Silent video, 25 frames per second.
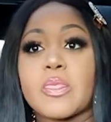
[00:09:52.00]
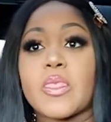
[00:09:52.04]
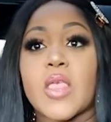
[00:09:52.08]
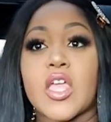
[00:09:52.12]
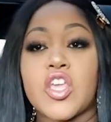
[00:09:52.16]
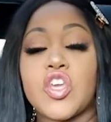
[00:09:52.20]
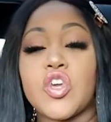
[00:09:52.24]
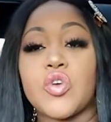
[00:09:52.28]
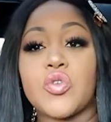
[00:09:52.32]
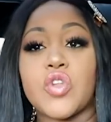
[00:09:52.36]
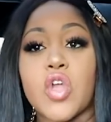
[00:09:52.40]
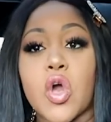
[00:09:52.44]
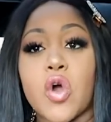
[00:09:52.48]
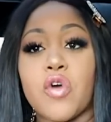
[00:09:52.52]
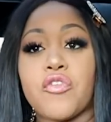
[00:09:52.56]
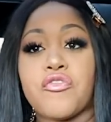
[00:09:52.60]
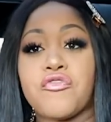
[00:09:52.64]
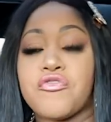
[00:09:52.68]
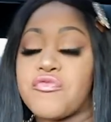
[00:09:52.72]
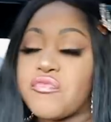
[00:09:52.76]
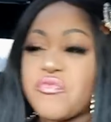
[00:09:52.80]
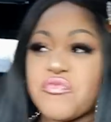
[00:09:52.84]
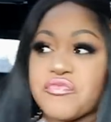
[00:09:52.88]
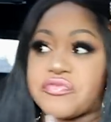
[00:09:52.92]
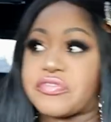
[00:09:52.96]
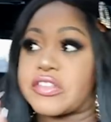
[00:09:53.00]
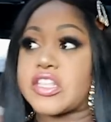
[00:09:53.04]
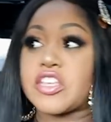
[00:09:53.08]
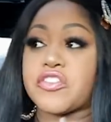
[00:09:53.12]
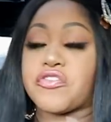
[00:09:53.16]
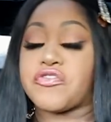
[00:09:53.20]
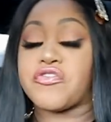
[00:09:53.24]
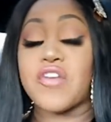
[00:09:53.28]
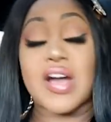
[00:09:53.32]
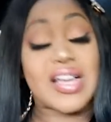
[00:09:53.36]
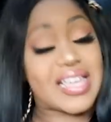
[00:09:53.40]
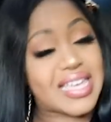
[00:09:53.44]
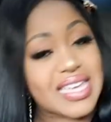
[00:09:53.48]
you know,
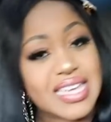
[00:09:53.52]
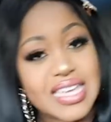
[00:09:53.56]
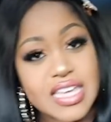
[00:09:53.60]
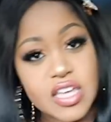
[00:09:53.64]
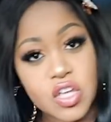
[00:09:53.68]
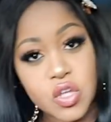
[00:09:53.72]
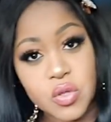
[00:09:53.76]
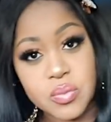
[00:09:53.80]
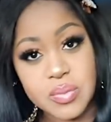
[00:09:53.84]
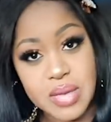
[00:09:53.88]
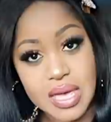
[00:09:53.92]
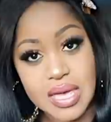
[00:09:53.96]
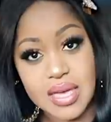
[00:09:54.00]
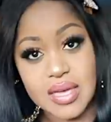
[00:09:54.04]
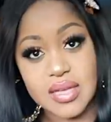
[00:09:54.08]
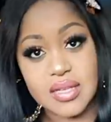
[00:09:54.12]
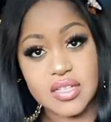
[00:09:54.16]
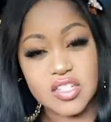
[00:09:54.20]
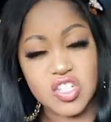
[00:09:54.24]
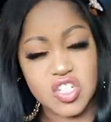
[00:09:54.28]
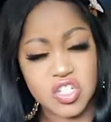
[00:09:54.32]
fucking kill me.